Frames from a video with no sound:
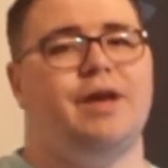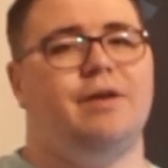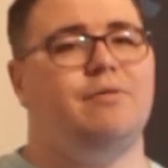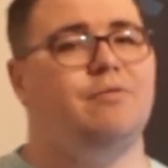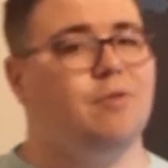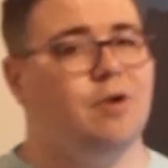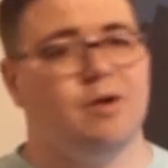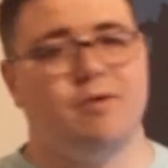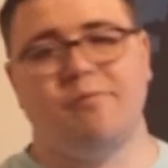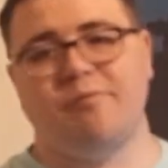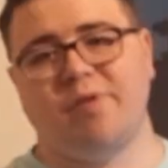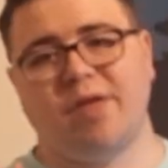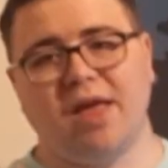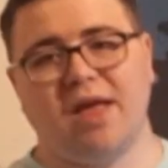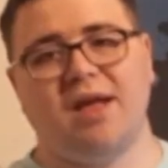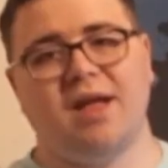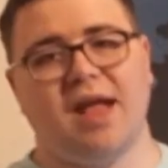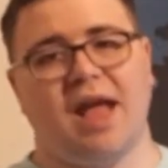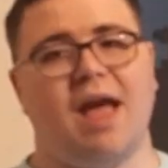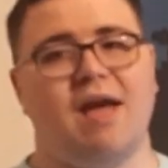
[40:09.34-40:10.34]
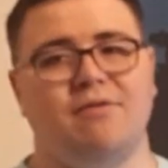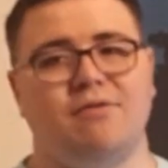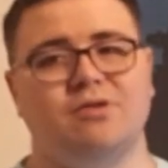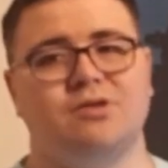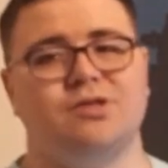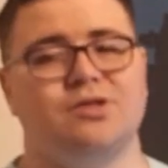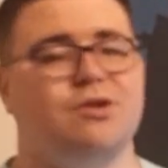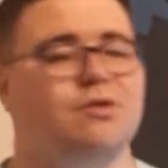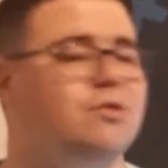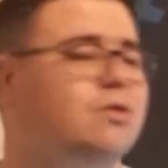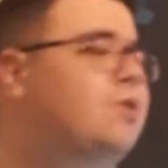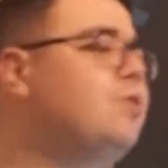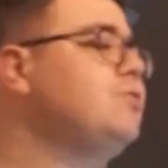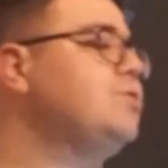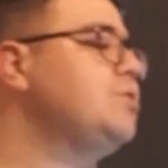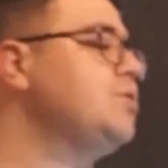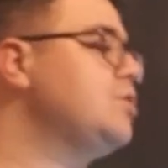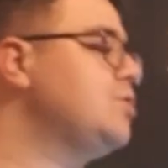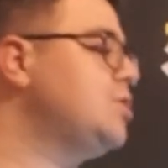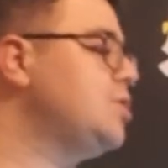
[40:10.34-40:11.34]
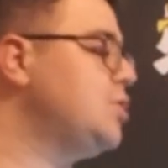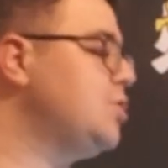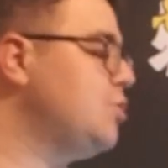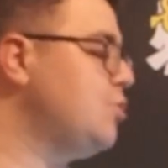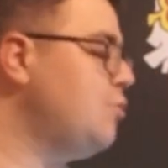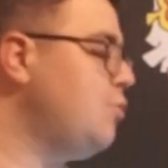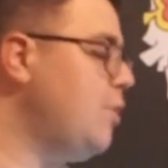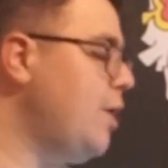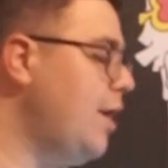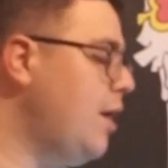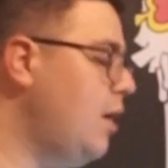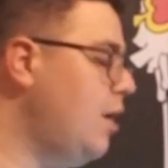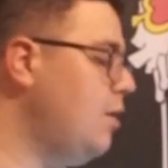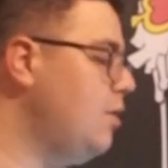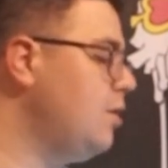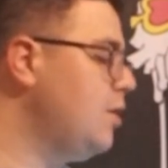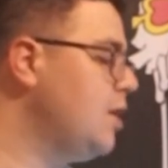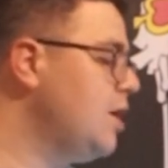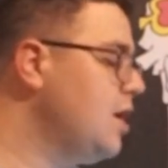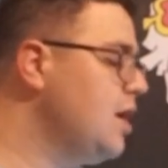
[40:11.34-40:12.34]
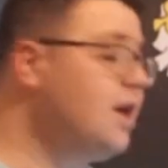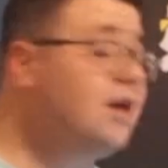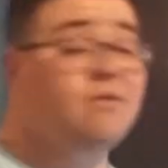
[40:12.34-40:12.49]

we're getting ever so closer to, well,